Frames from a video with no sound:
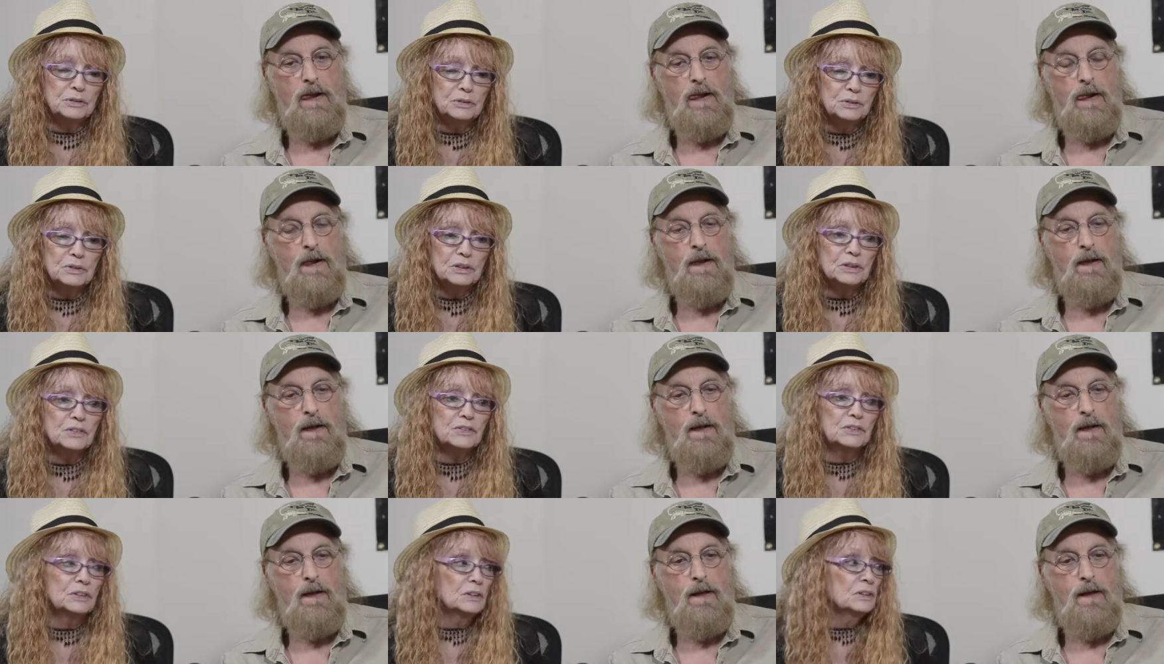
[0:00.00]
Speaker 1: to do
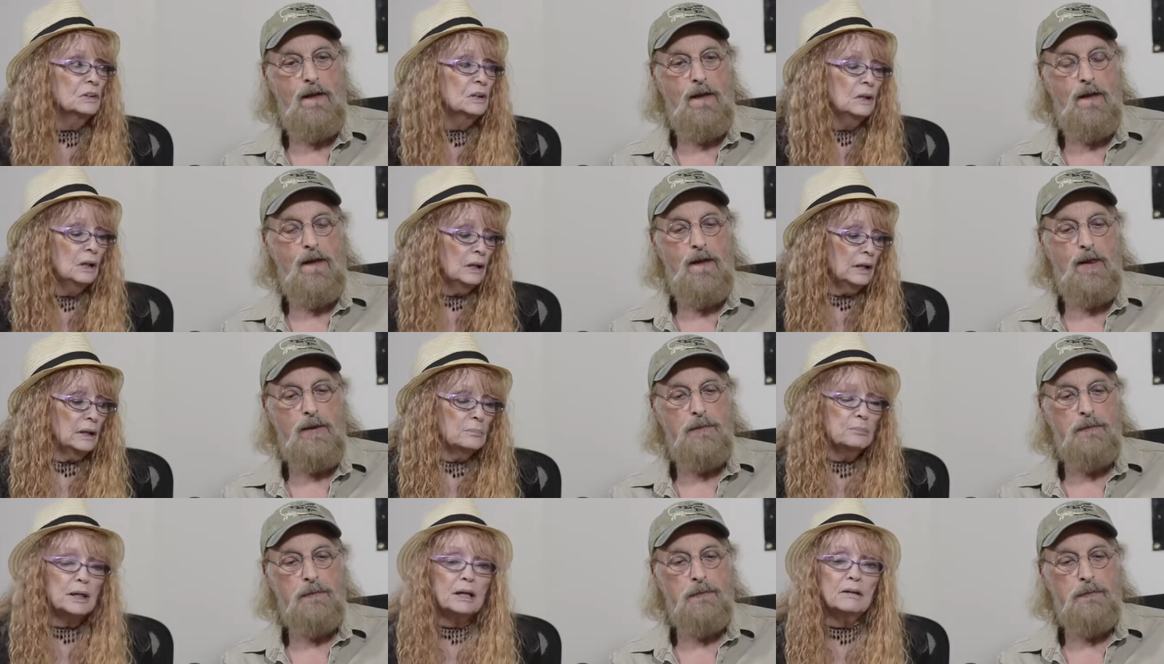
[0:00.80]
this and
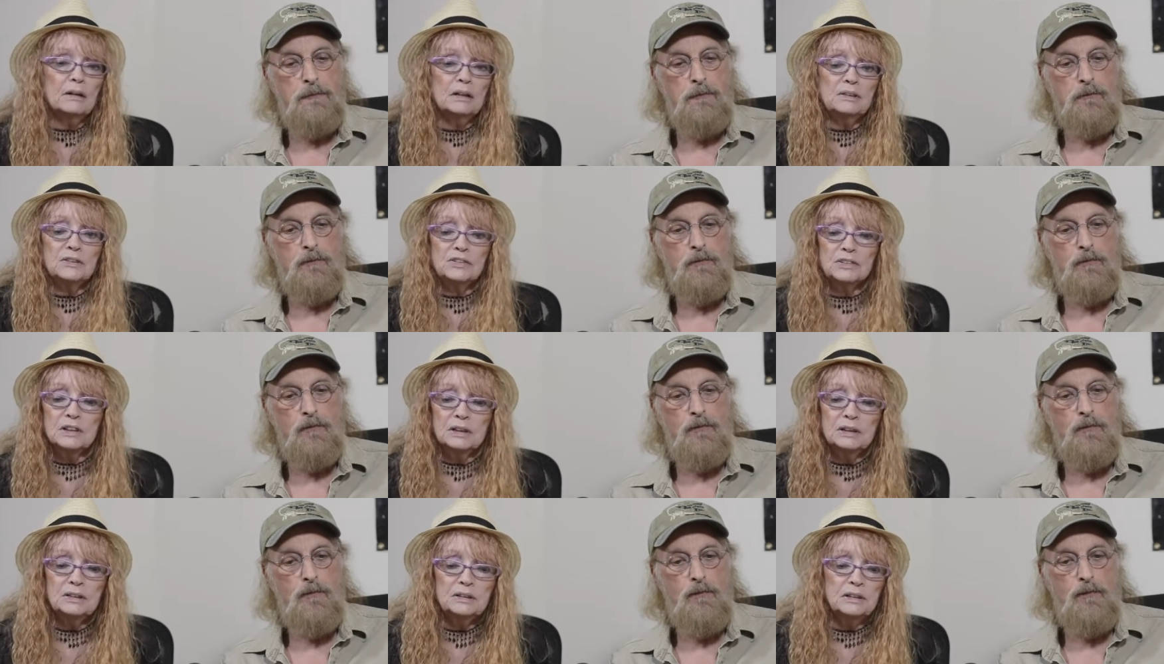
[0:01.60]
and Barry
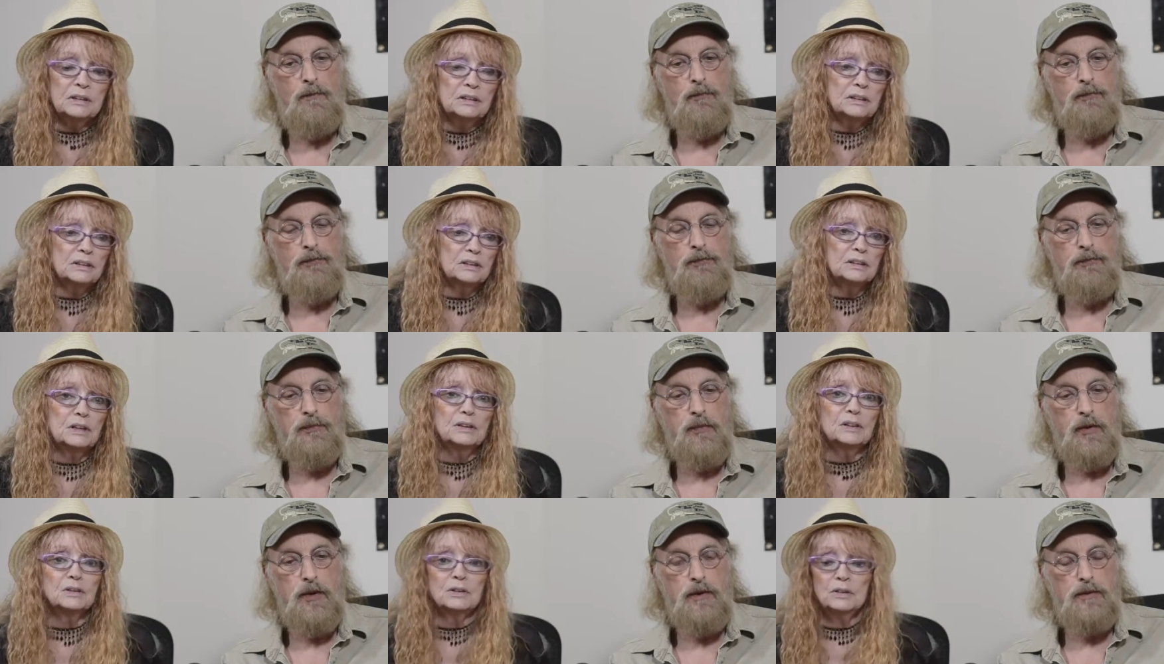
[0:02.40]
designed a
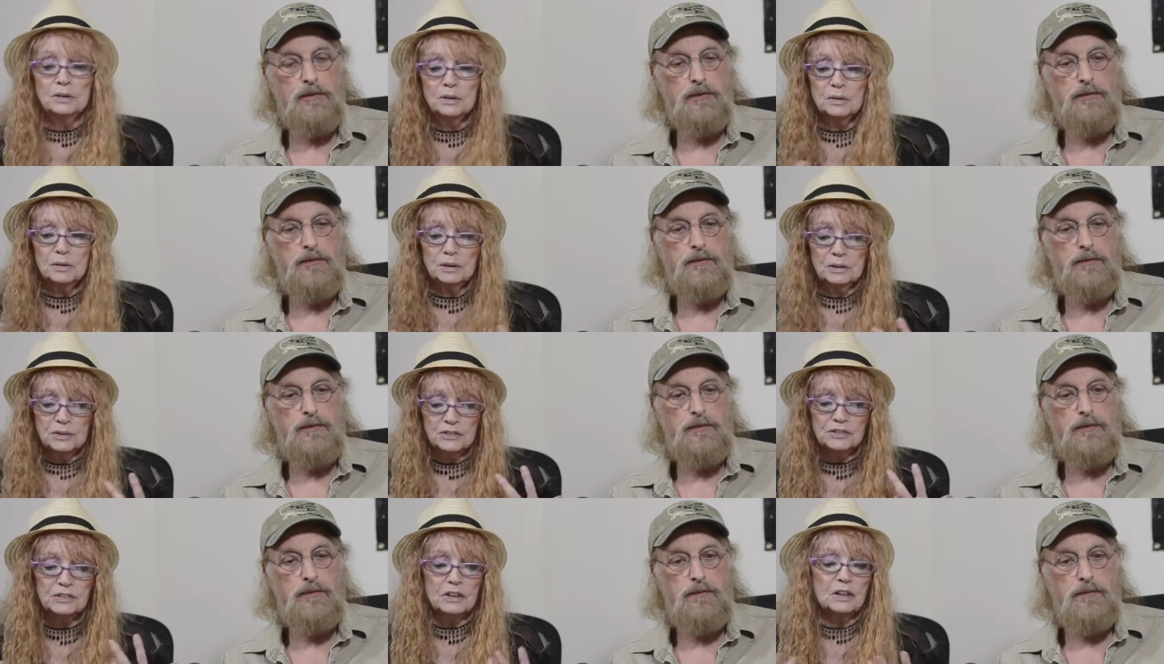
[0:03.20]
uh, a, a, a,
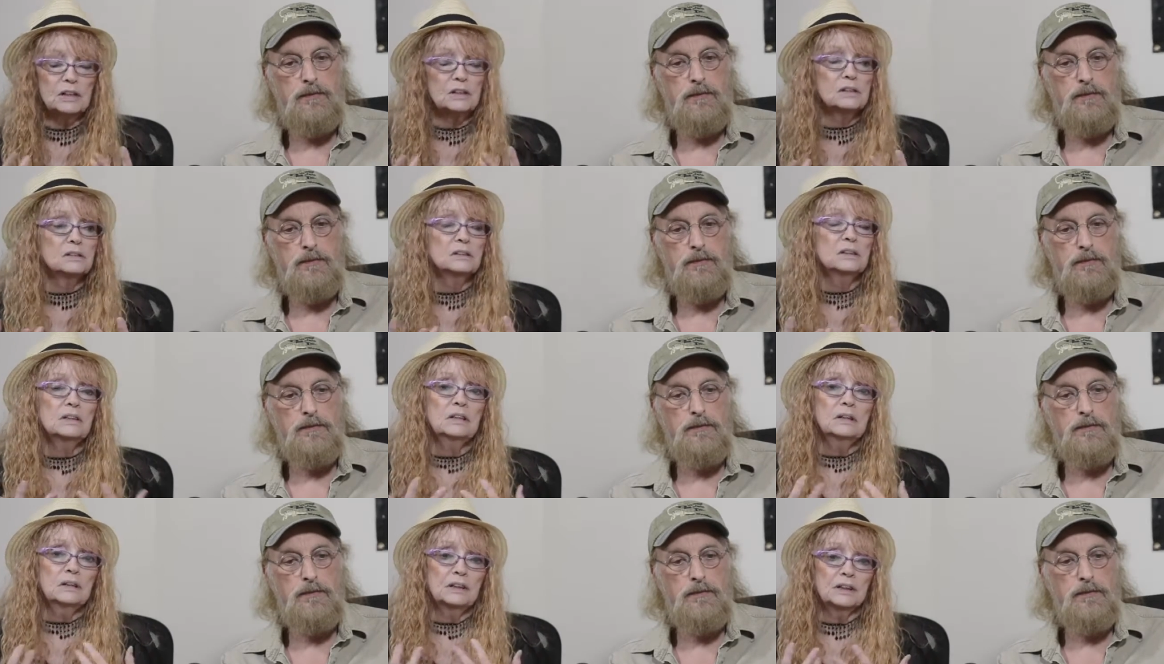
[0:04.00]
skull.
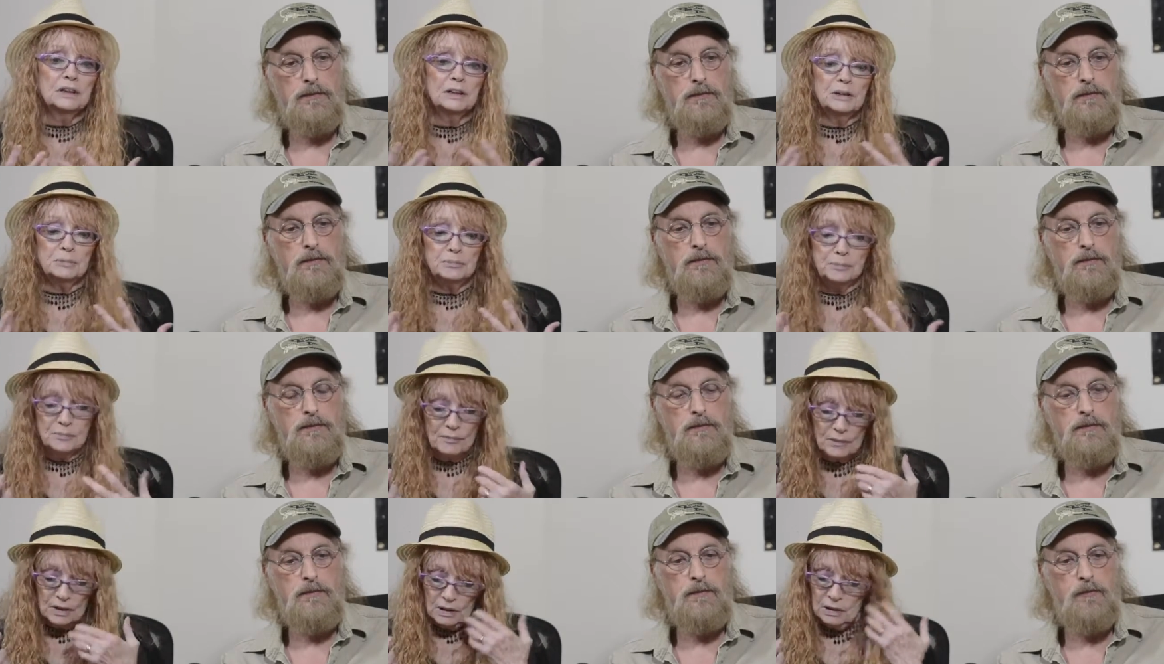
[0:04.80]
Um,
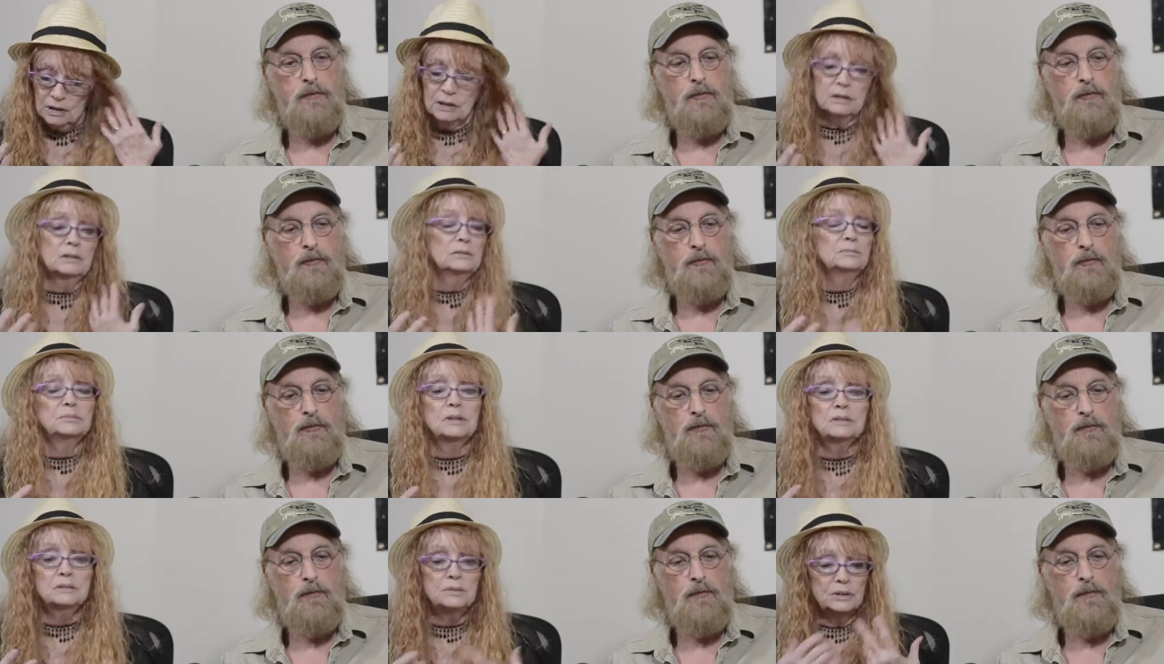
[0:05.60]
uh,
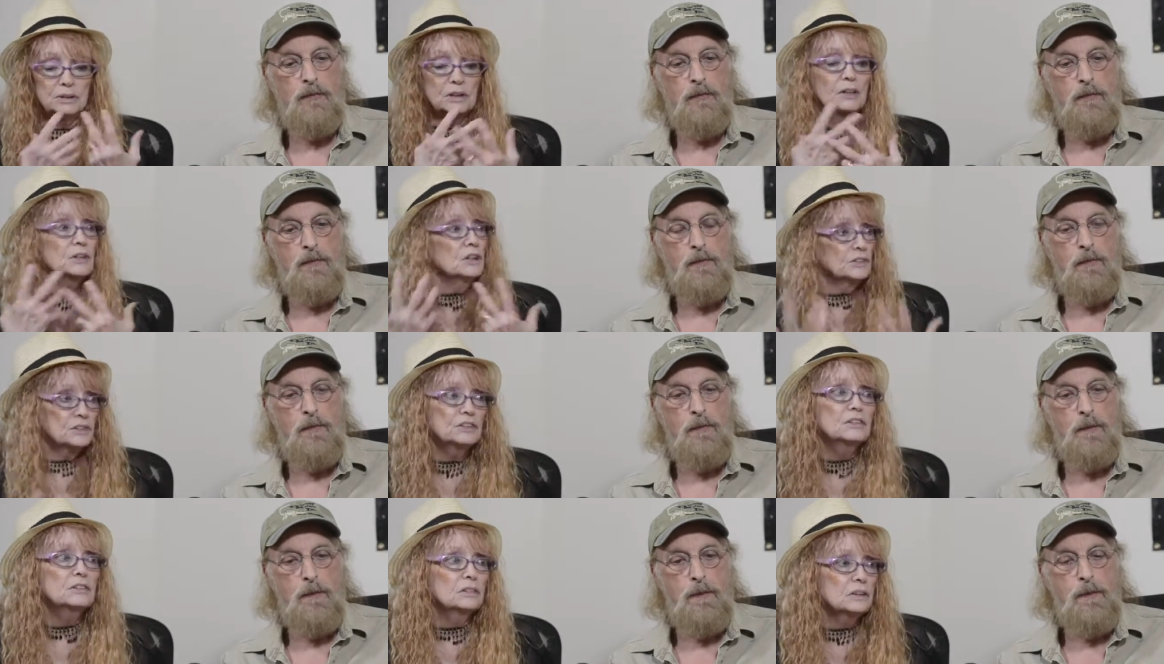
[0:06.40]
an
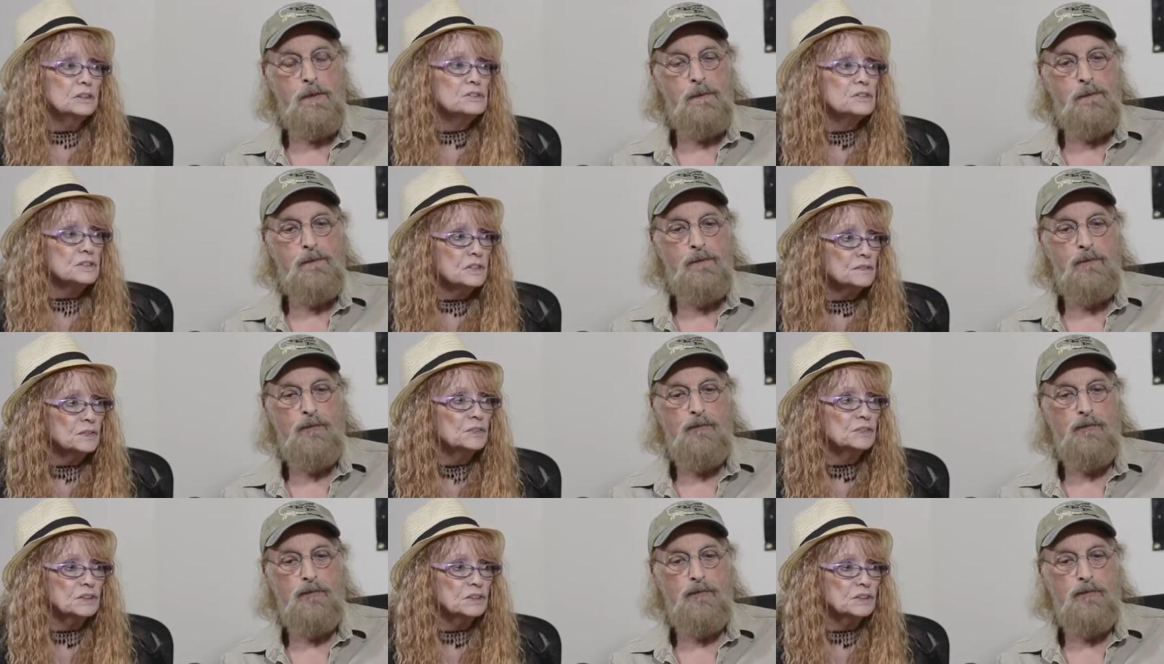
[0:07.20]
articulation of a